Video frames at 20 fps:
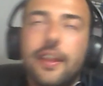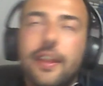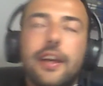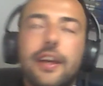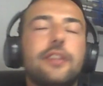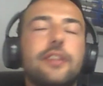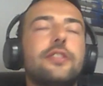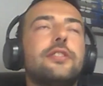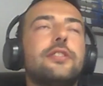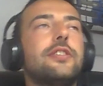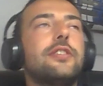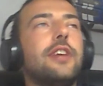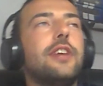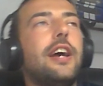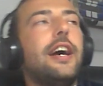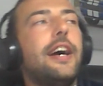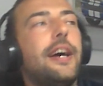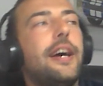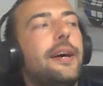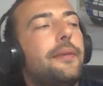like this,
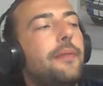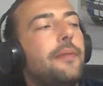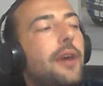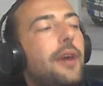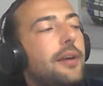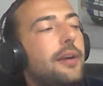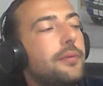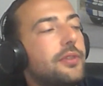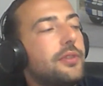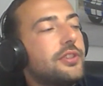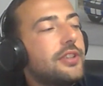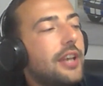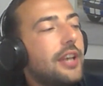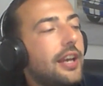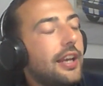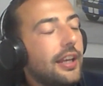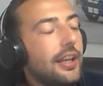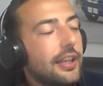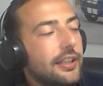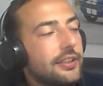I would
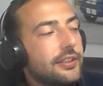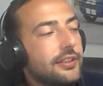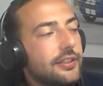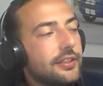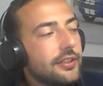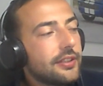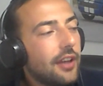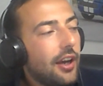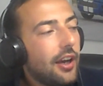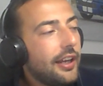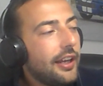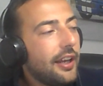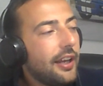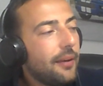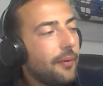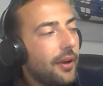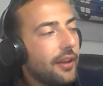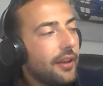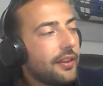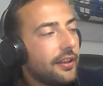say, is high
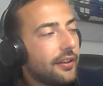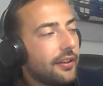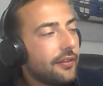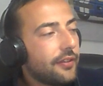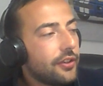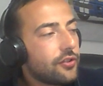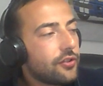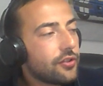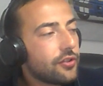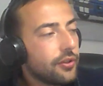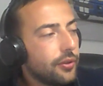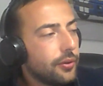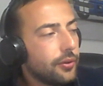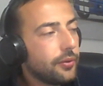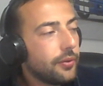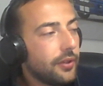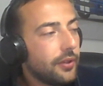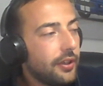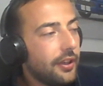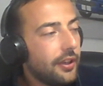net worth
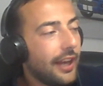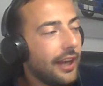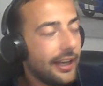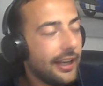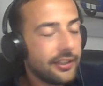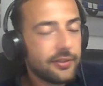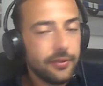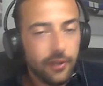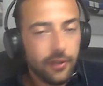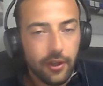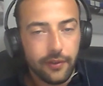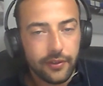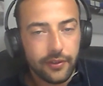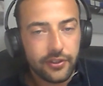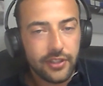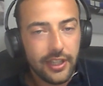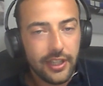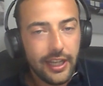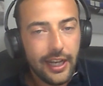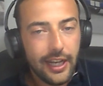individual that
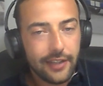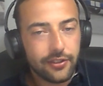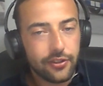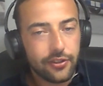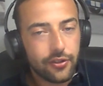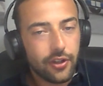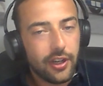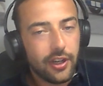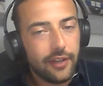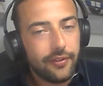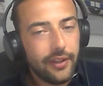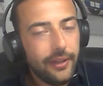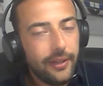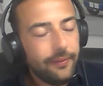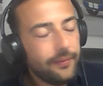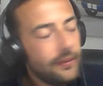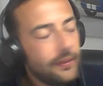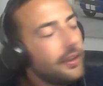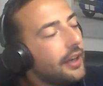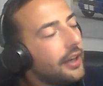obviously has a
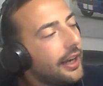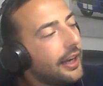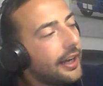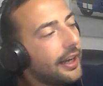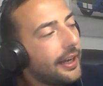driver,